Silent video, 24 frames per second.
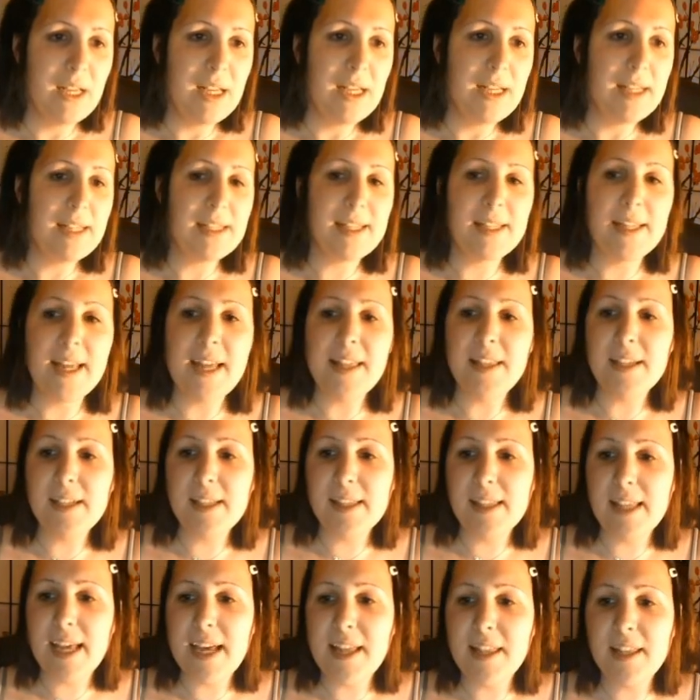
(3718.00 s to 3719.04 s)
So they're the
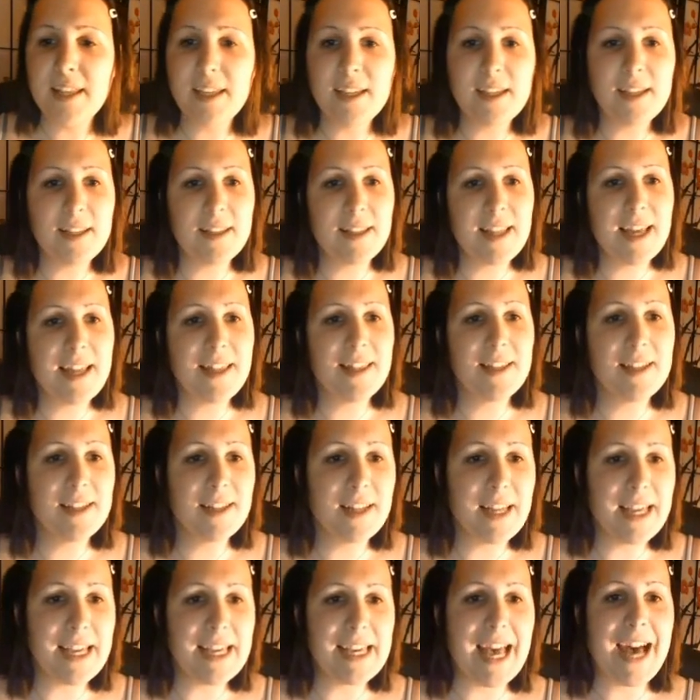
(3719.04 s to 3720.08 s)
they're the they're the
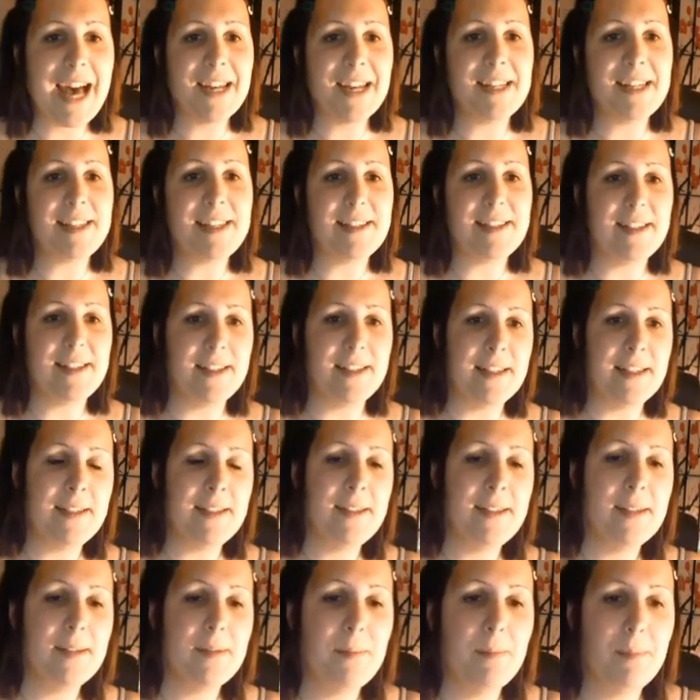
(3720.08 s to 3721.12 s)
like
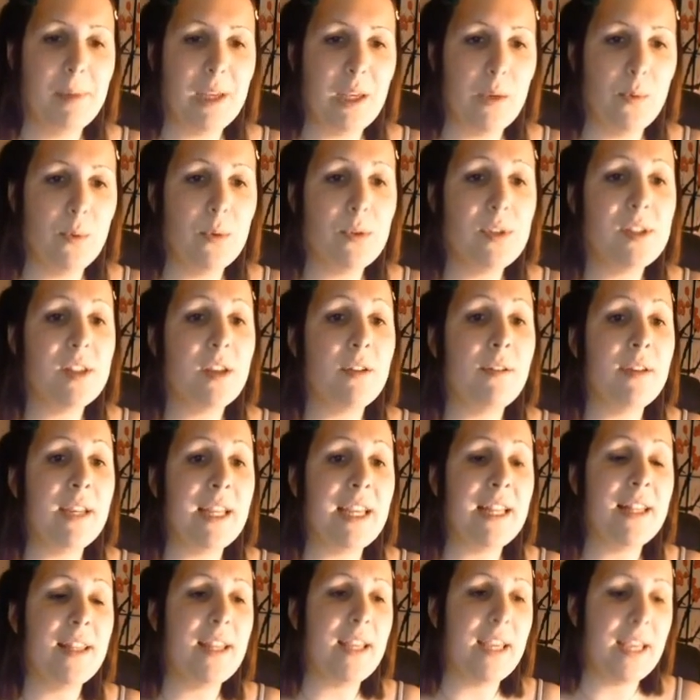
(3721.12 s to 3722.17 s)
canisters, but you also
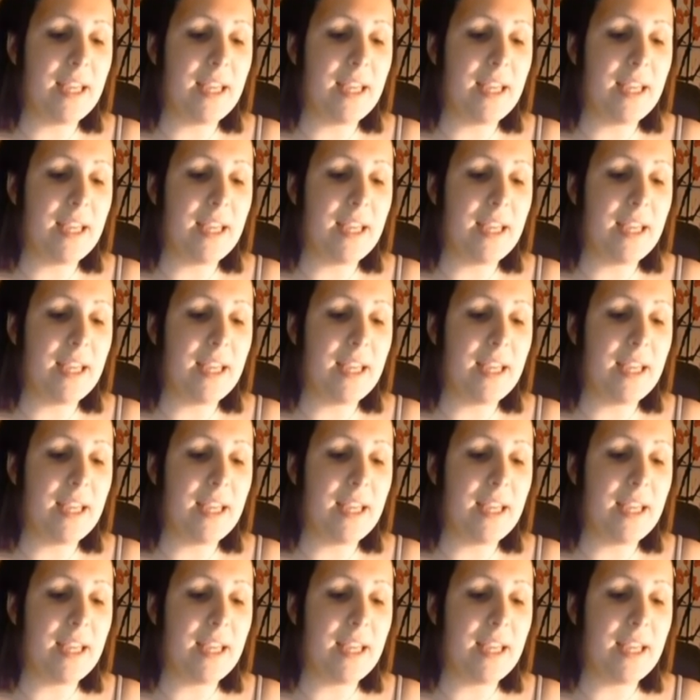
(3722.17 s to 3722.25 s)
need the